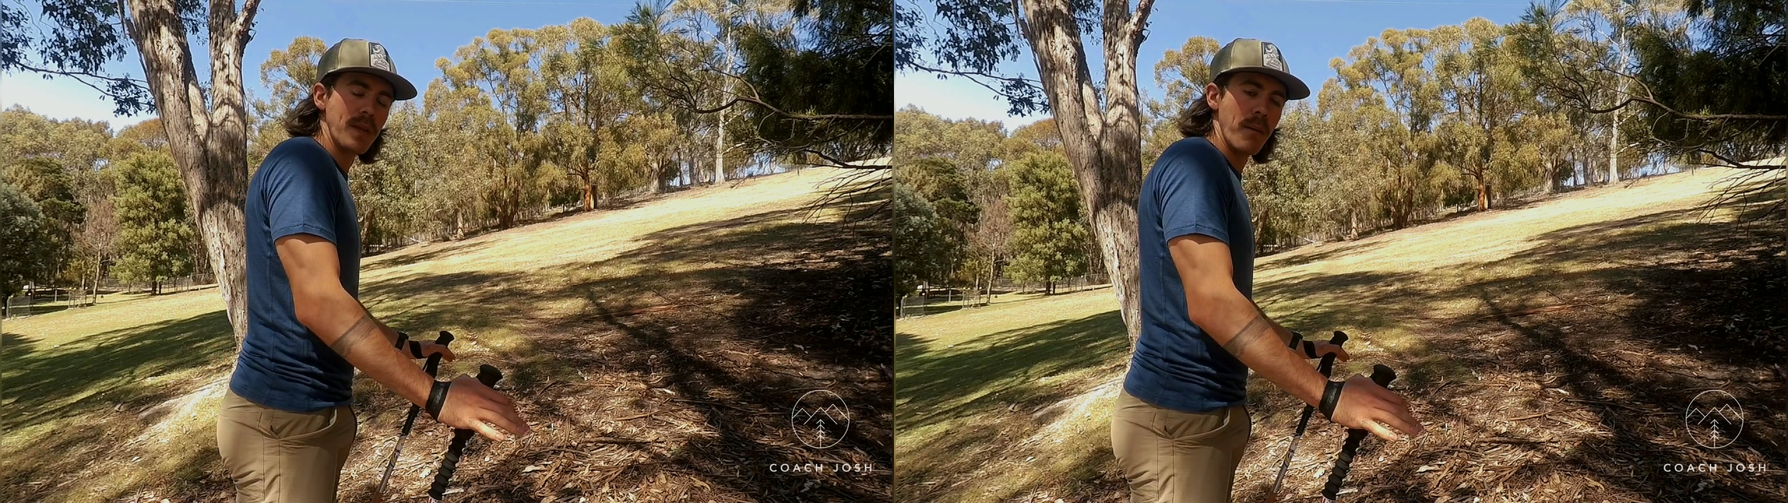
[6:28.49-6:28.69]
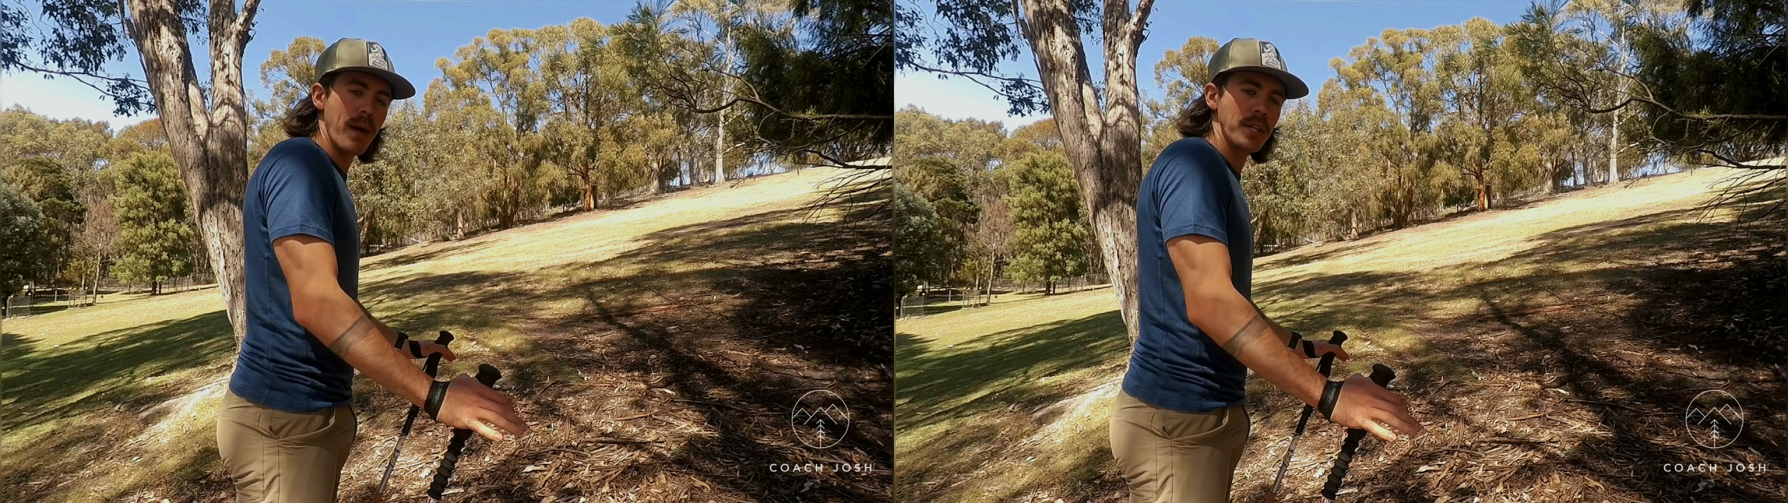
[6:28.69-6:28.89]

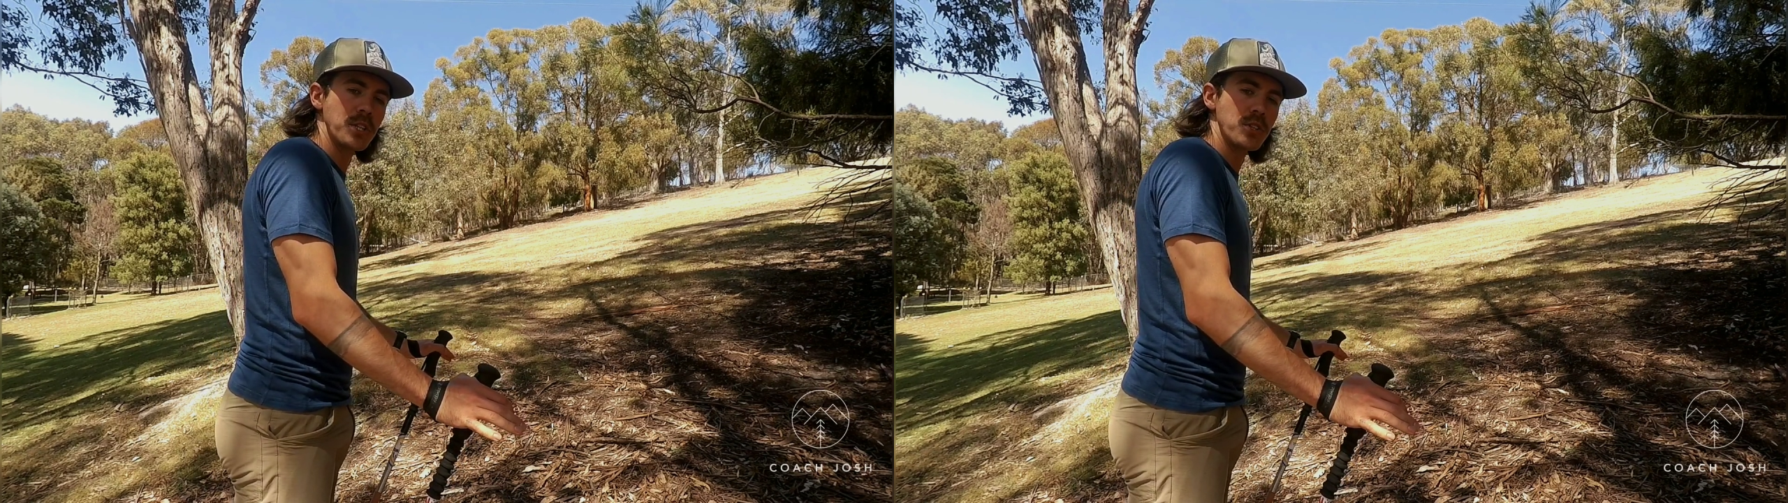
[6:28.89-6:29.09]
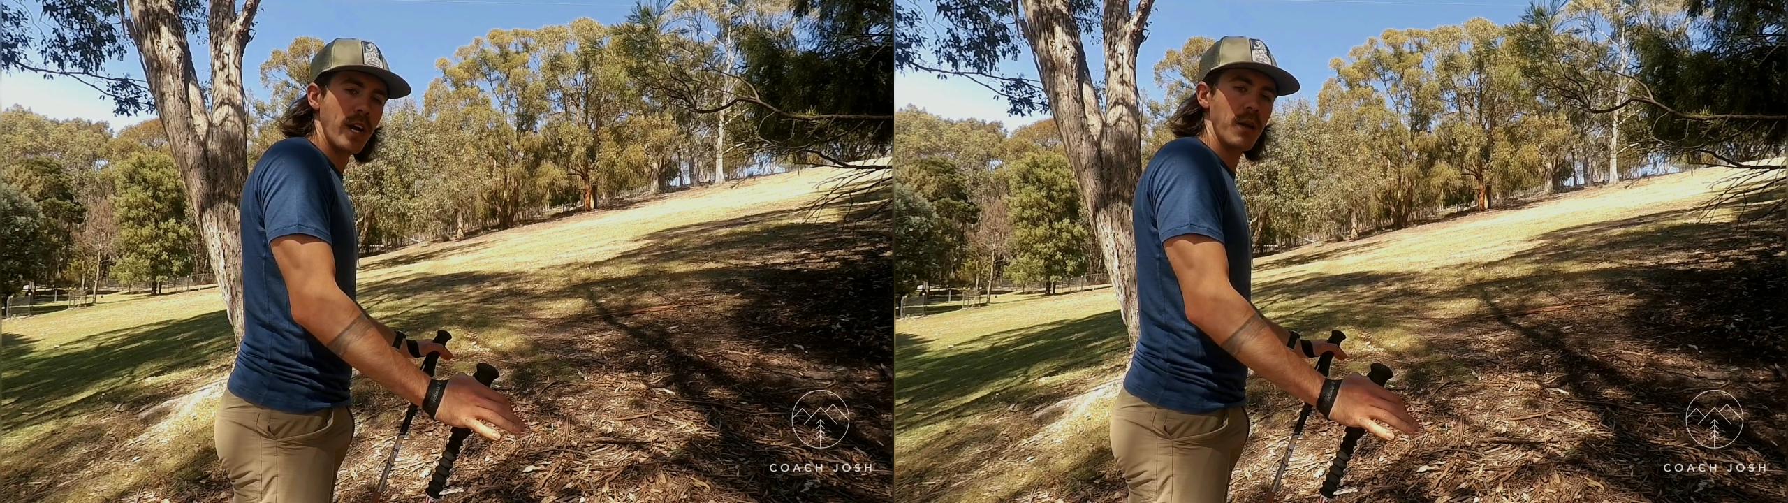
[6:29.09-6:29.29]
I'm not
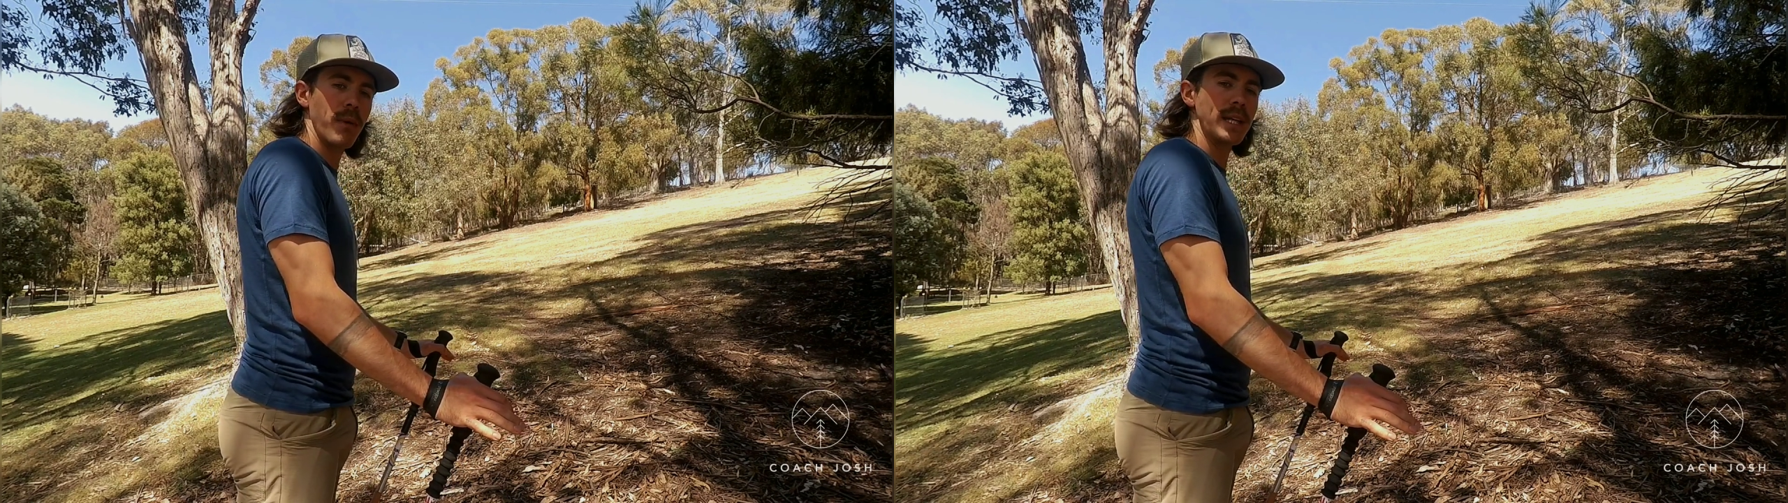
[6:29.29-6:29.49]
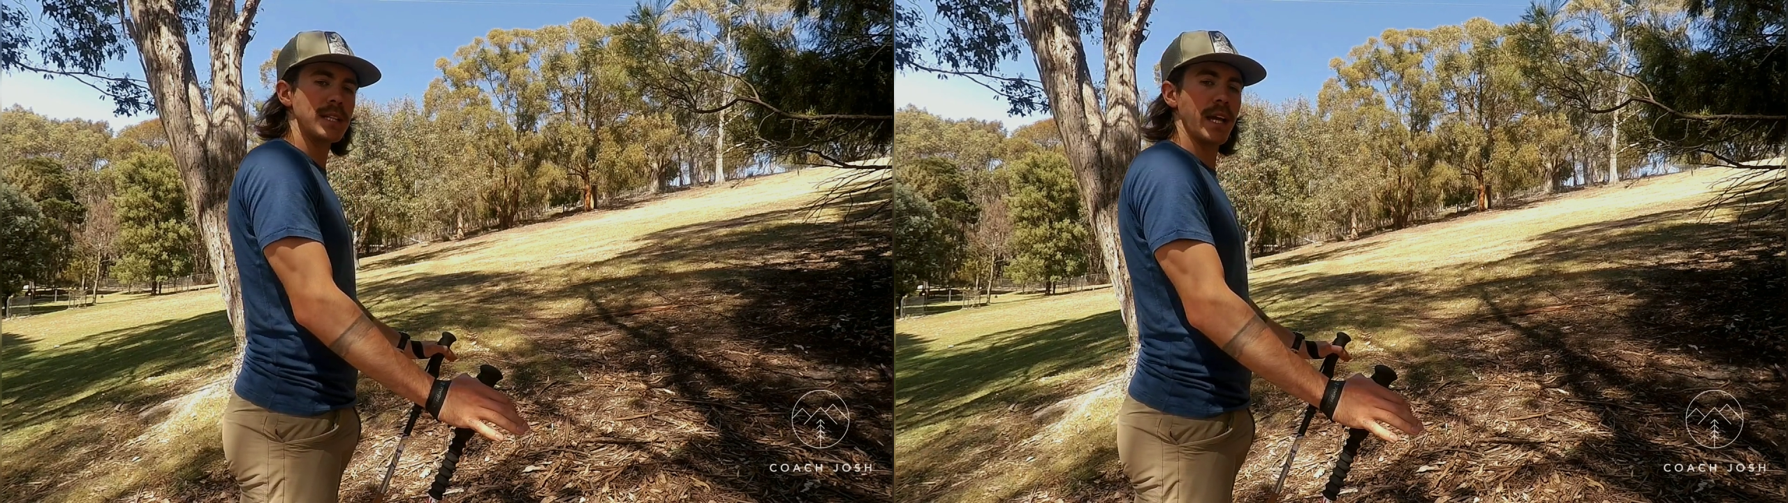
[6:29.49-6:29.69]
just trying to
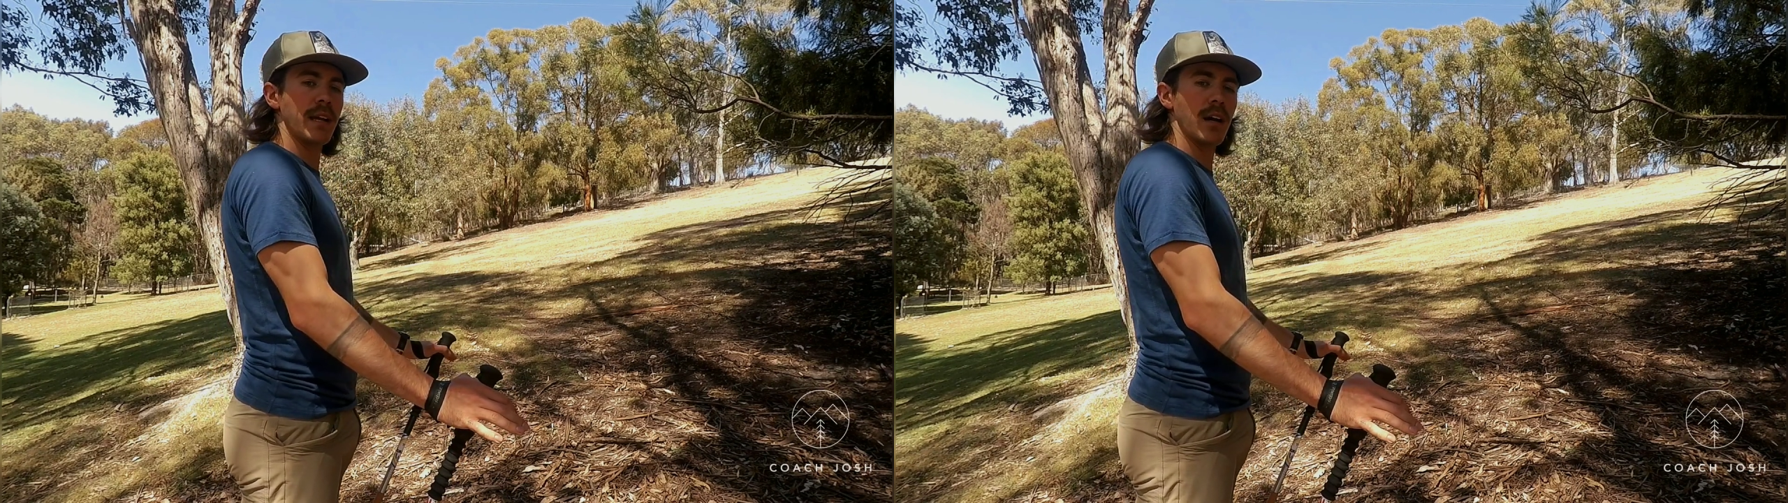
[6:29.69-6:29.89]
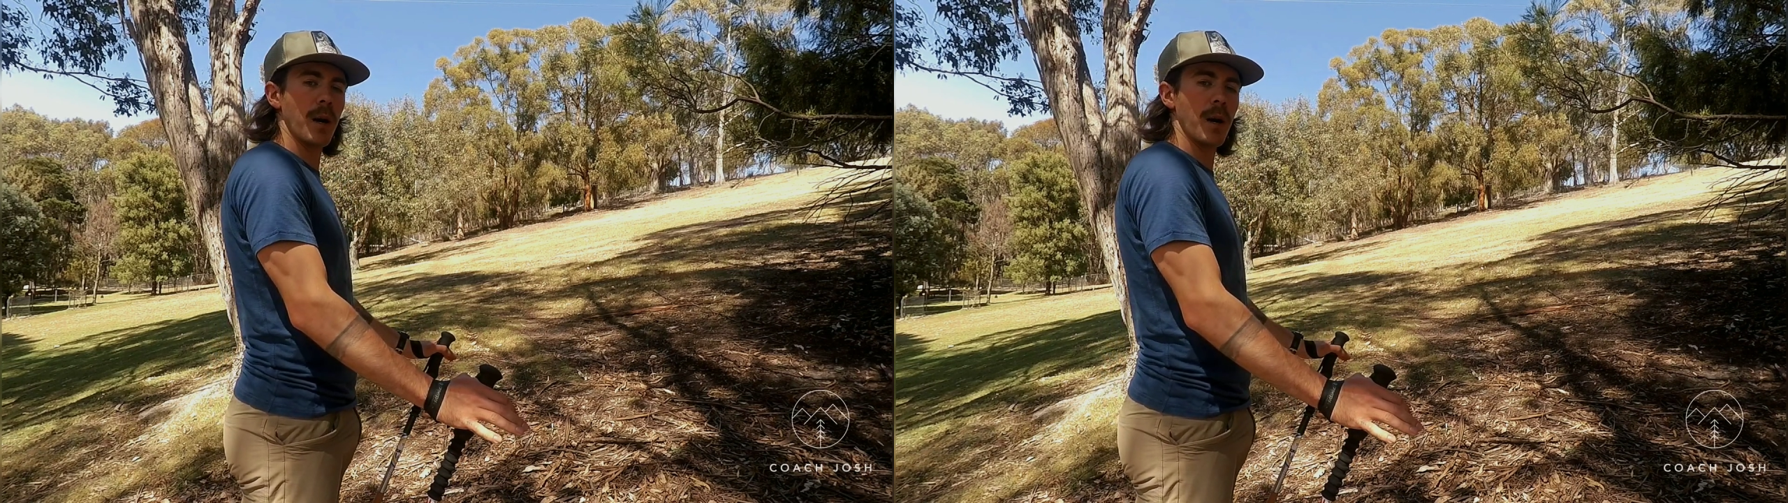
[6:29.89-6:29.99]
maintain